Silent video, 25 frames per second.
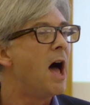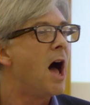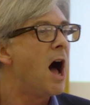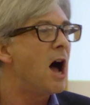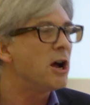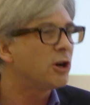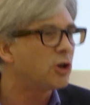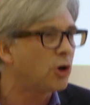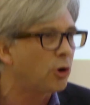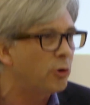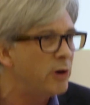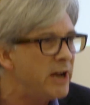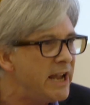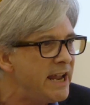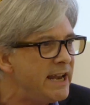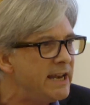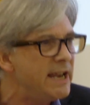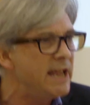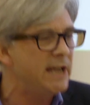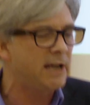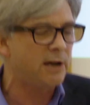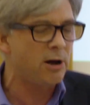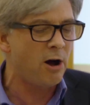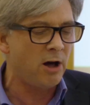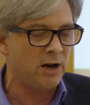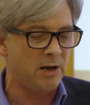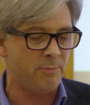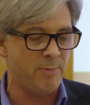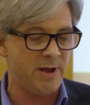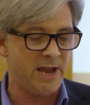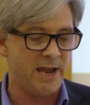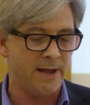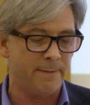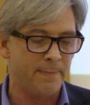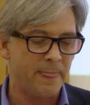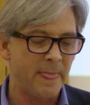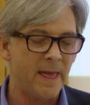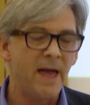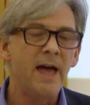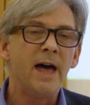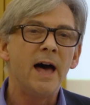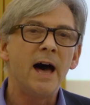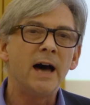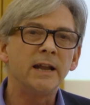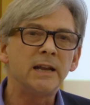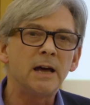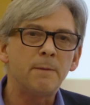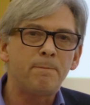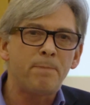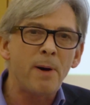a green economy,
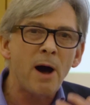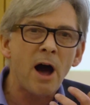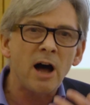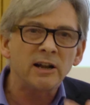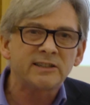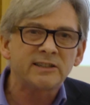and a